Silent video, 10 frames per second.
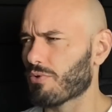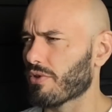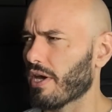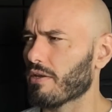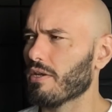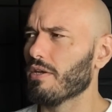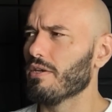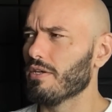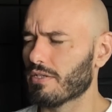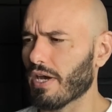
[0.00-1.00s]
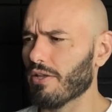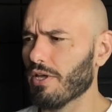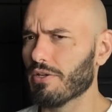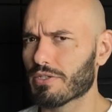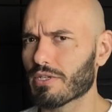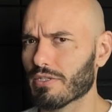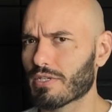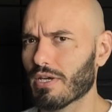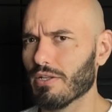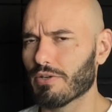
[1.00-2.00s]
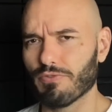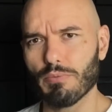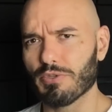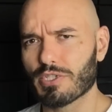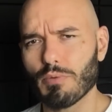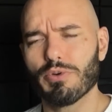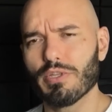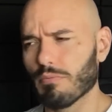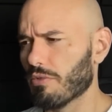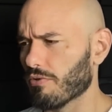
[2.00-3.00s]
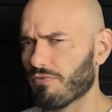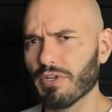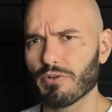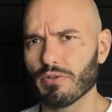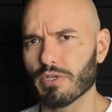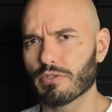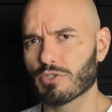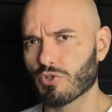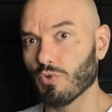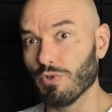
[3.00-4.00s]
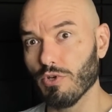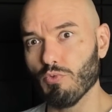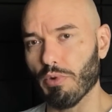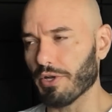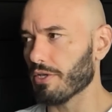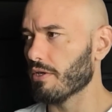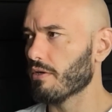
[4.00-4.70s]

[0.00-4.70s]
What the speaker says: that. In Thailand, it's kind of like flipping somebody the middle finger, like, screw you, buddy.